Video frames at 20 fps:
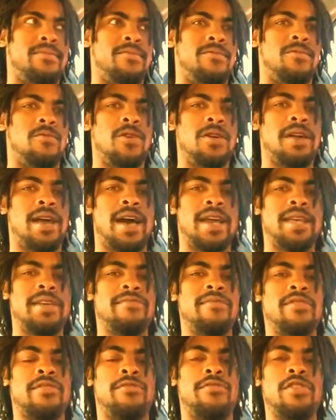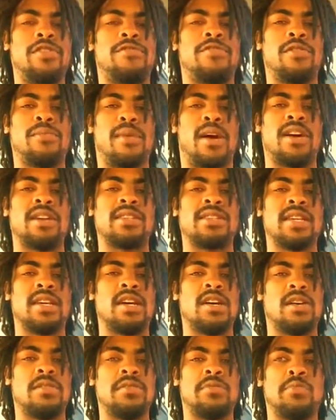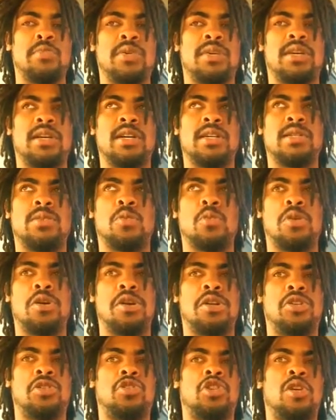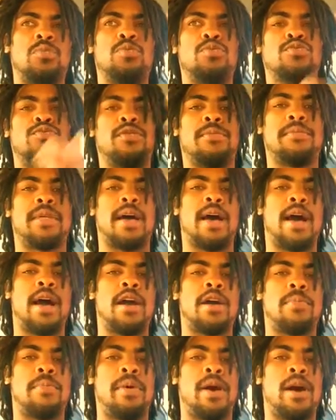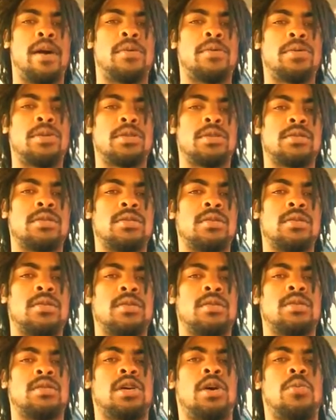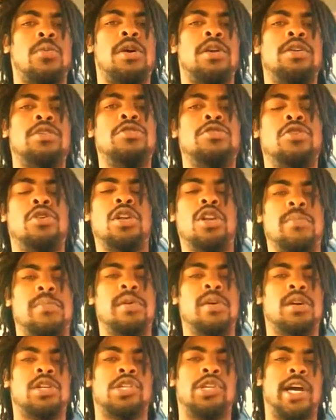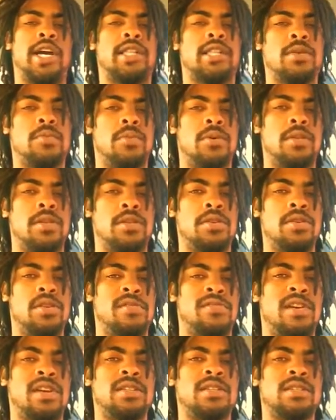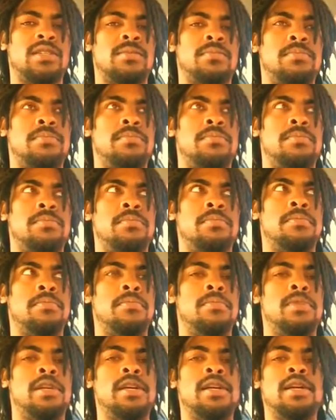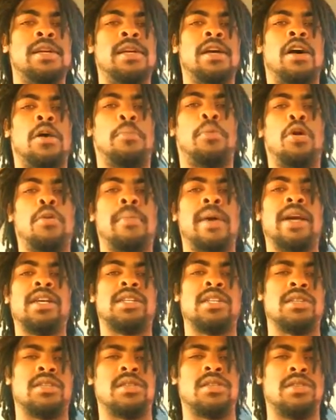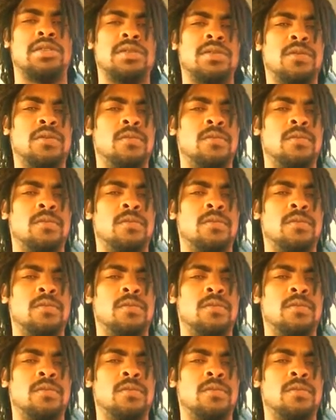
we're not even free from ourselves because we're in trouble from the higher powers. So what are you going to be attracting when the universe is literally on probation to you?